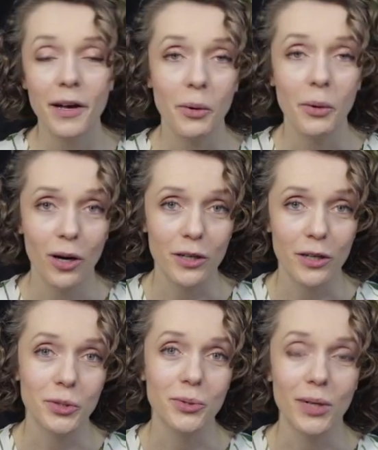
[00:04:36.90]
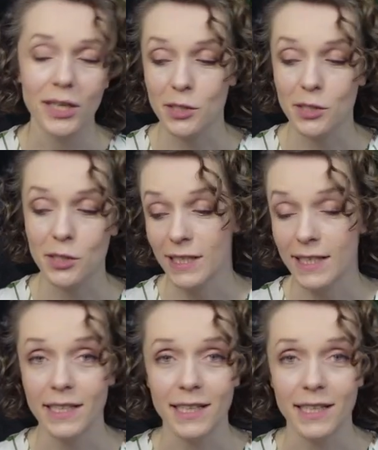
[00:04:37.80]
or to export
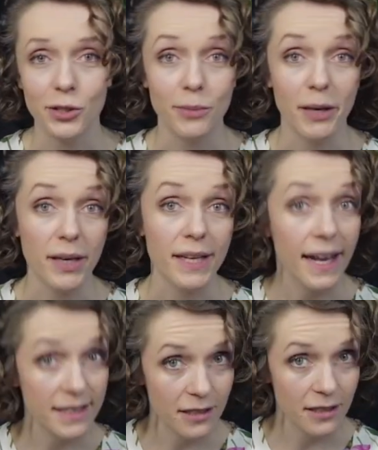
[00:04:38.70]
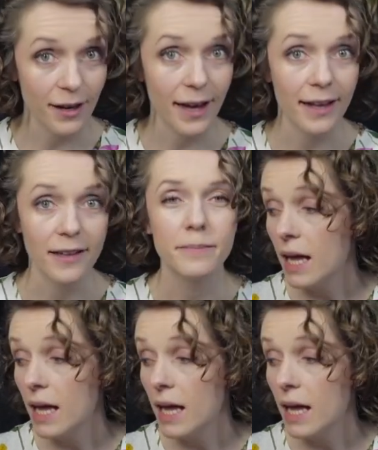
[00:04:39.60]
it into maybe an Excel file.